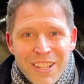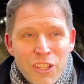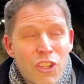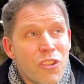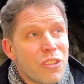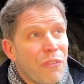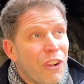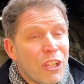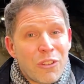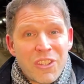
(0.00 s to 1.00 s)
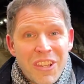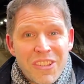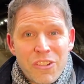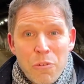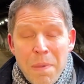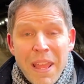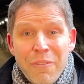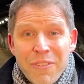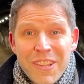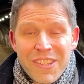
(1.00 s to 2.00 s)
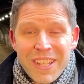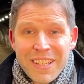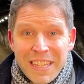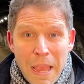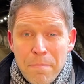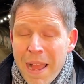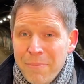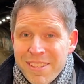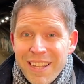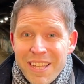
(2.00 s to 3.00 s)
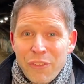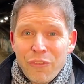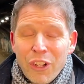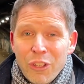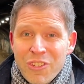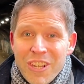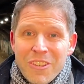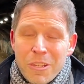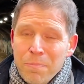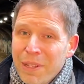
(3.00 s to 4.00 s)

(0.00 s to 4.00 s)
Choose to follow Jesus. Repent for your sin. Get baptized. Follow Jesus.